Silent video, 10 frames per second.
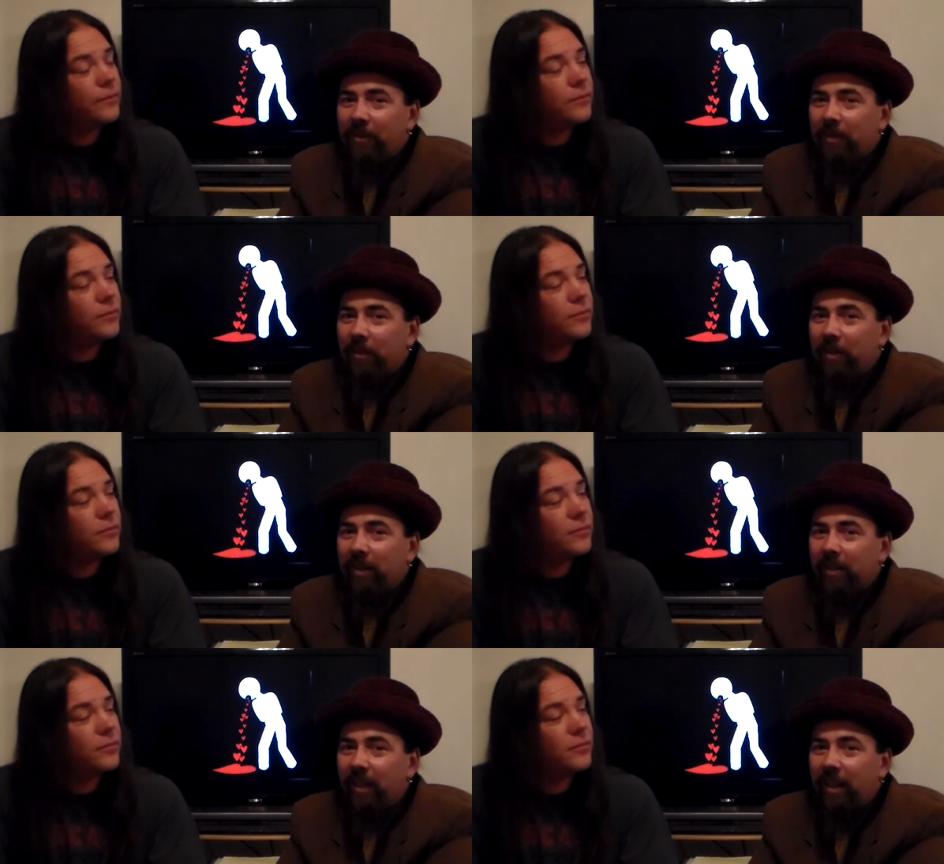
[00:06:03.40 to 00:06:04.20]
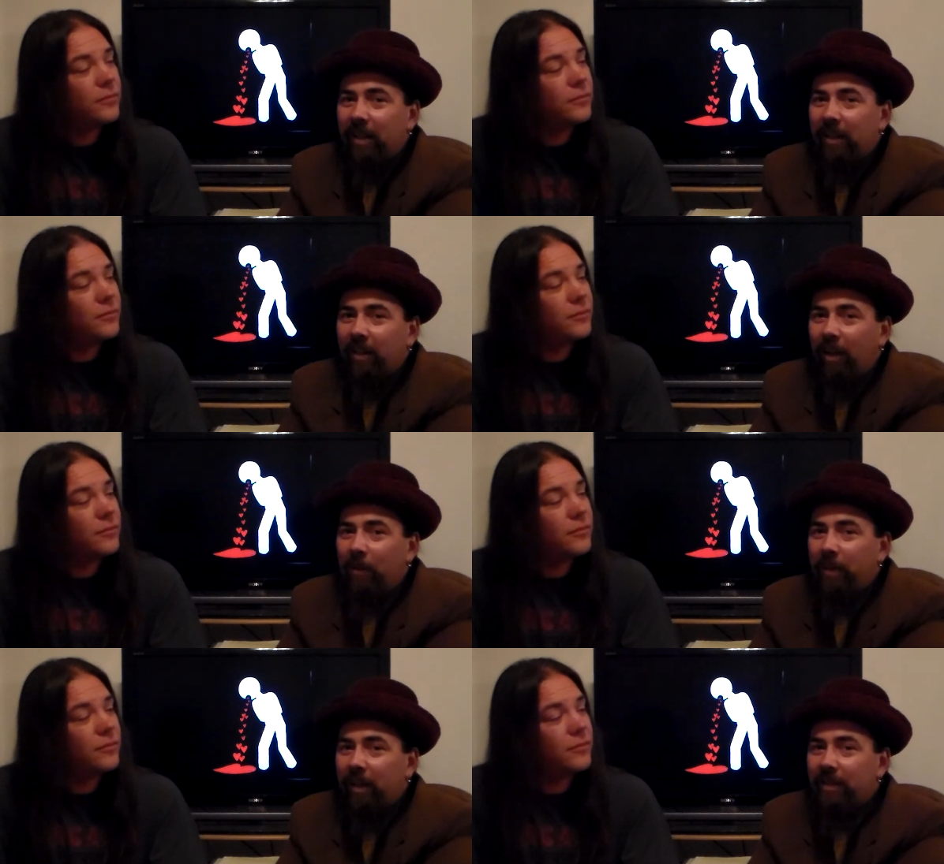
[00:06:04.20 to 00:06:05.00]
Speaker 1: stuff in the world, and
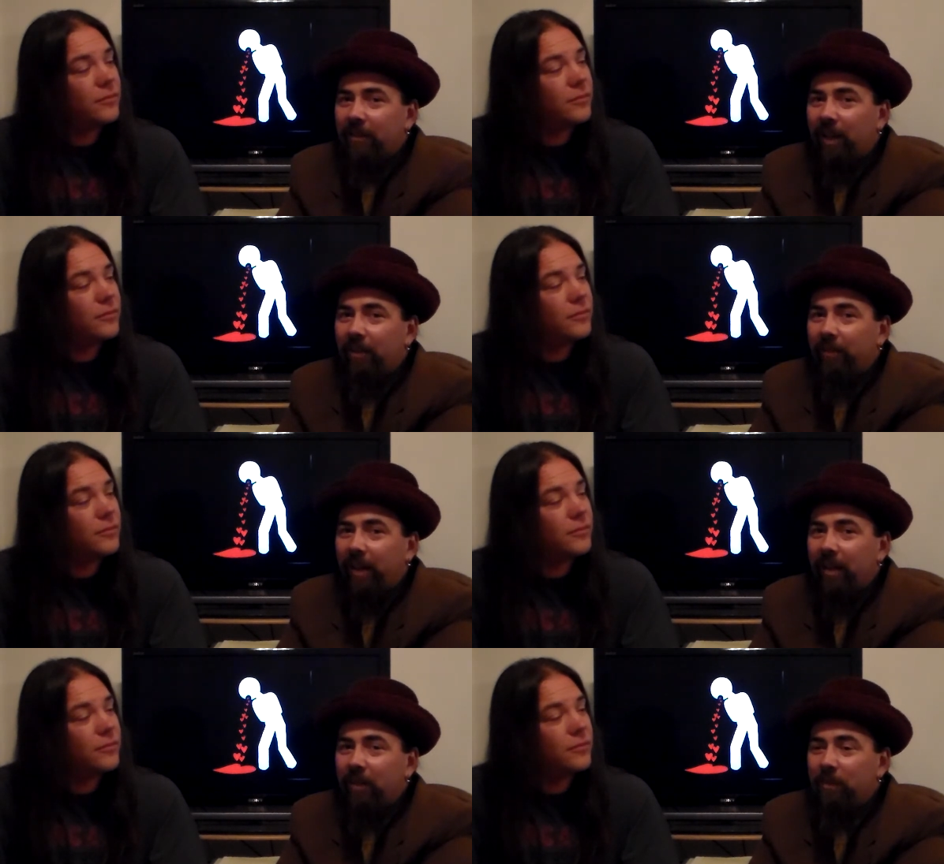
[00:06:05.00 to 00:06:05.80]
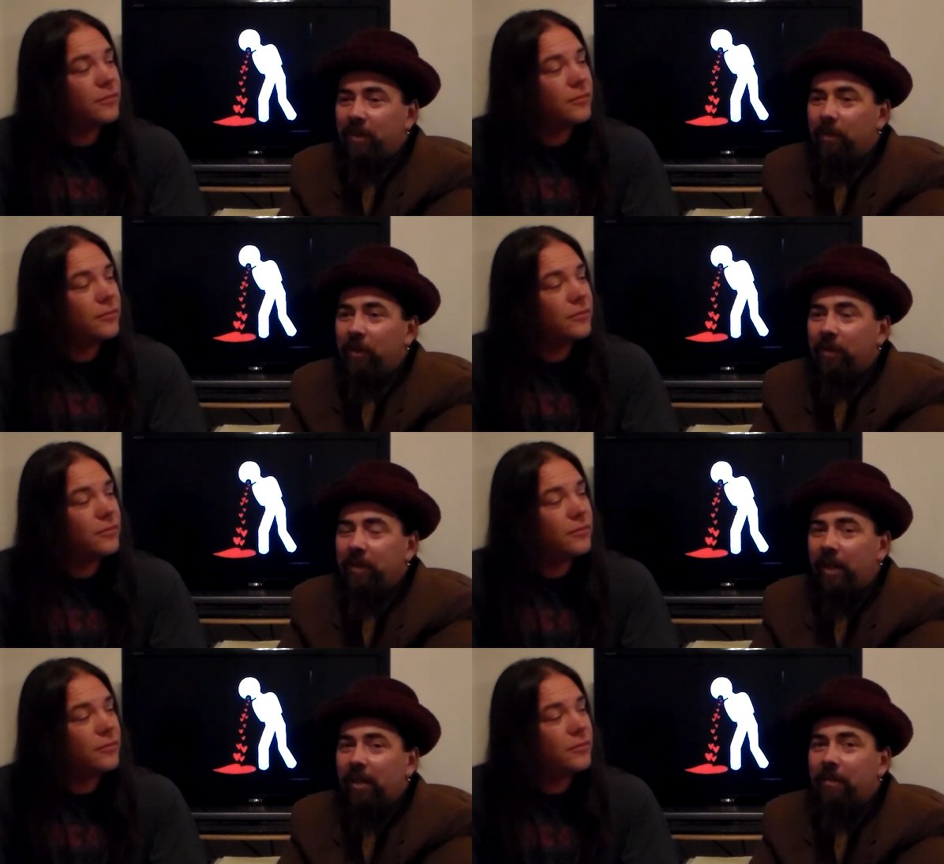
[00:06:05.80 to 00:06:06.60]
all because of love. I know someone
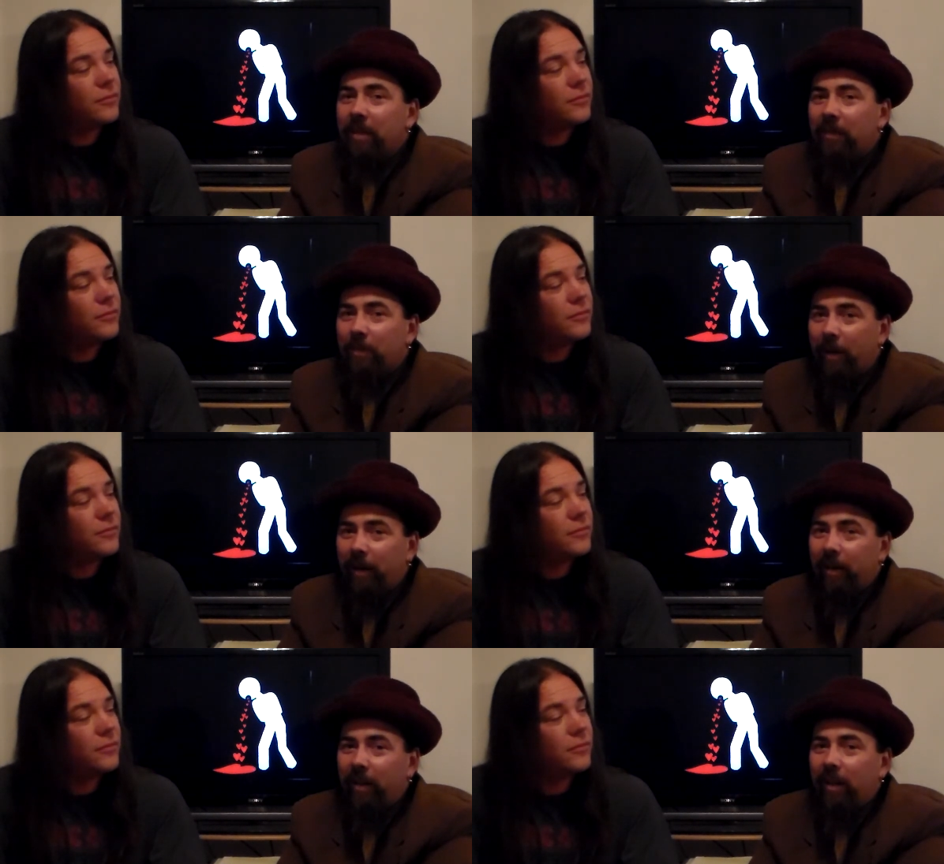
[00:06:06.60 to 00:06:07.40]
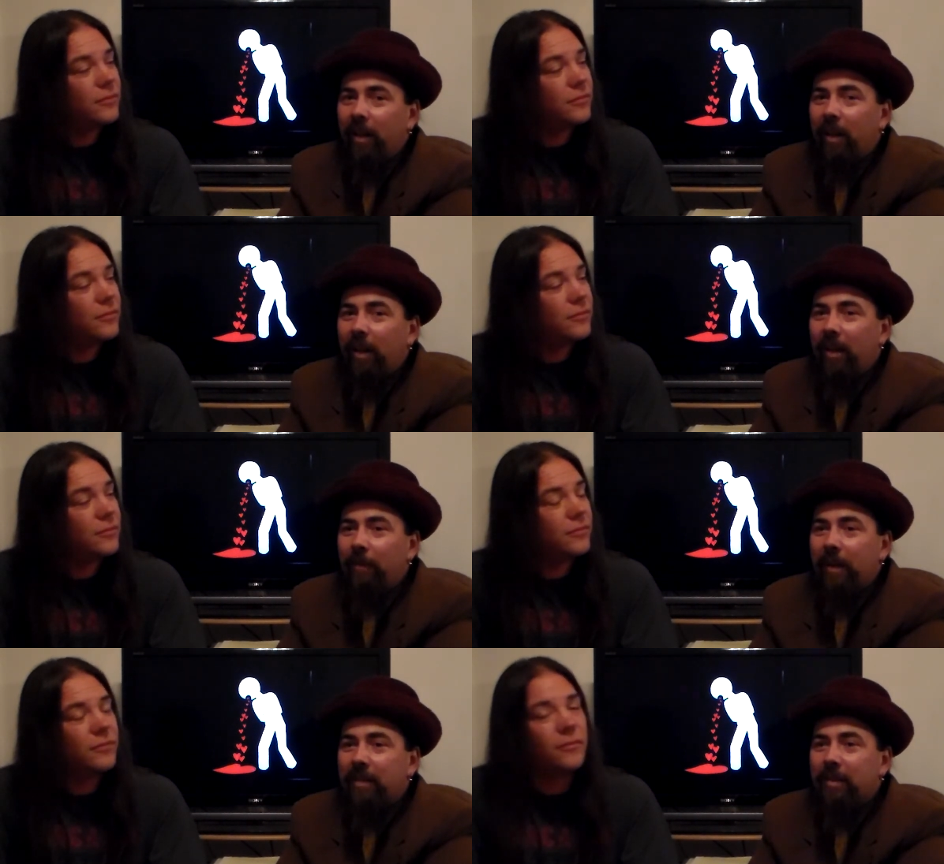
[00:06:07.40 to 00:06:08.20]
who's tearing themselves apart.
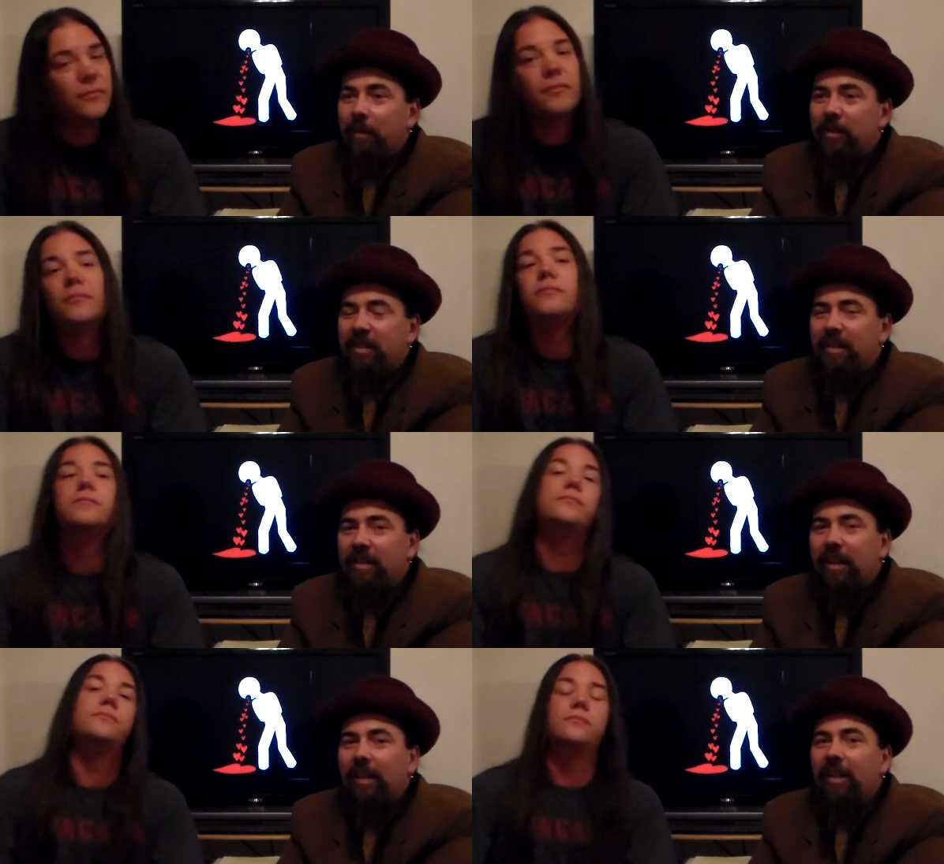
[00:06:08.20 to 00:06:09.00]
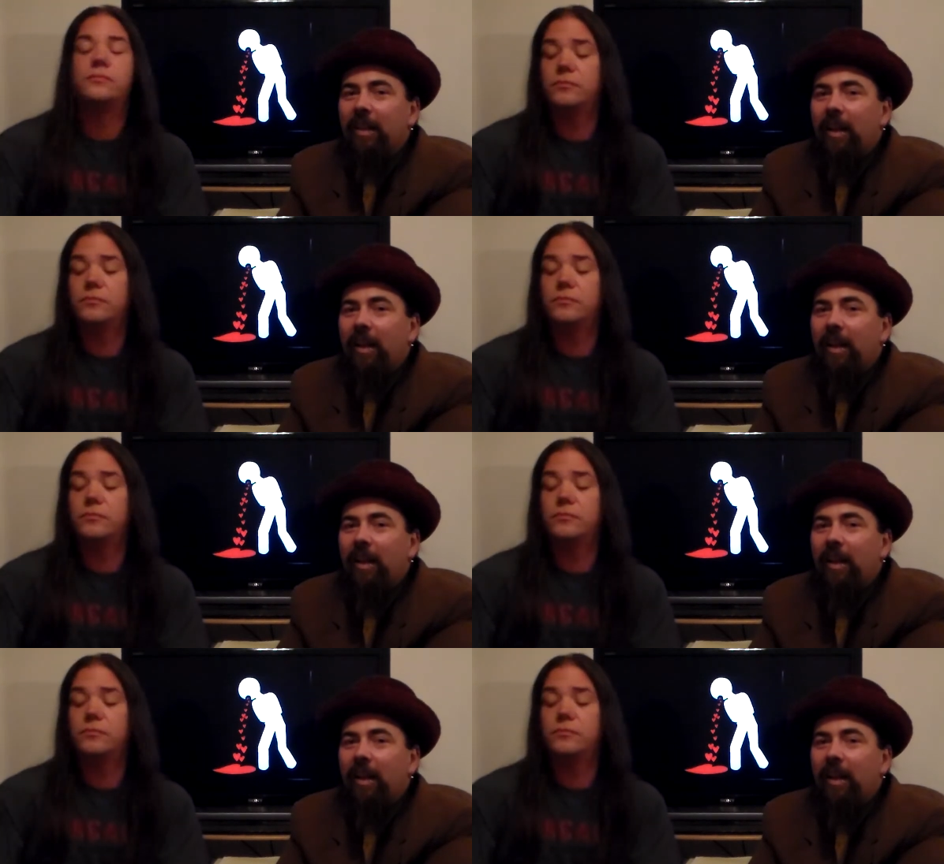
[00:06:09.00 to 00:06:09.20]
It makes the person sick.